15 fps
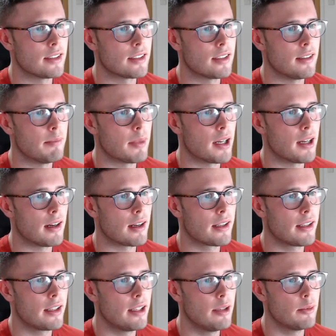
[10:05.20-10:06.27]
come back.
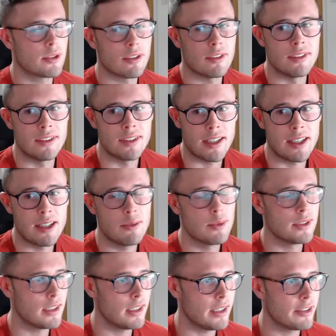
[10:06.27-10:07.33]
He was on. He was
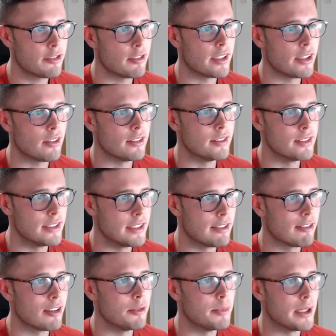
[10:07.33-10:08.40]
literally on
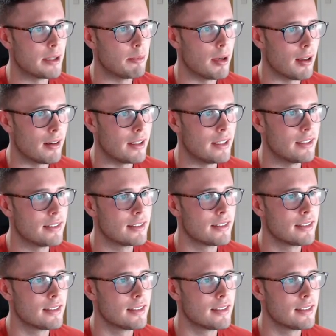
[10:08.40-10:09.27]
zero big blinds,